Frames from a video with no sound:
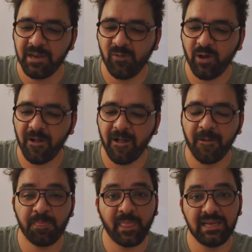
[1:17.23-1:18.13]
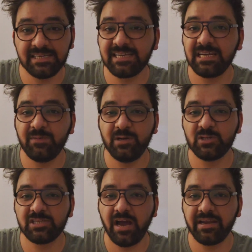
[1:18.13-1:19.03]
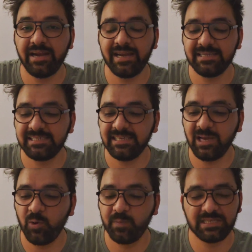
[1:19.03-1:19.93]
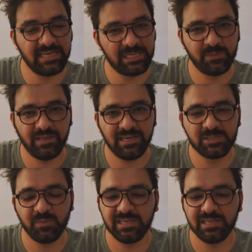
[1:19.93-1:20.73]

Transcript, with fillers: Now let's get the video started and see how Pixel Experience